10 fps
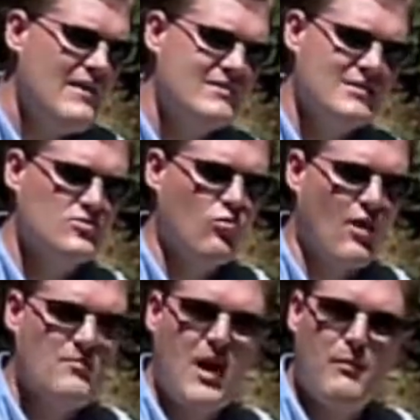These things
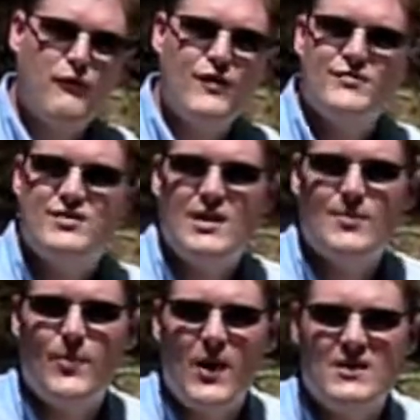run maybe
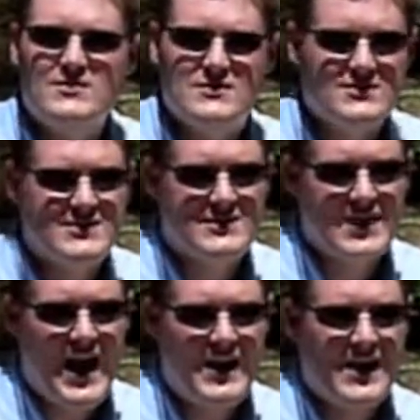15 bucks in the
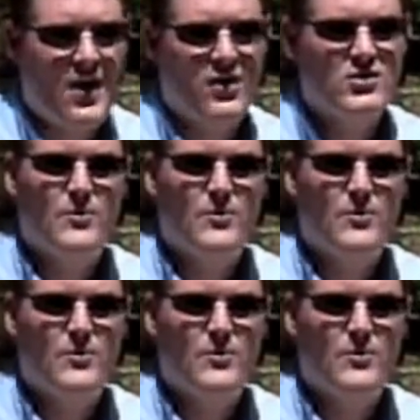Cincinnati area.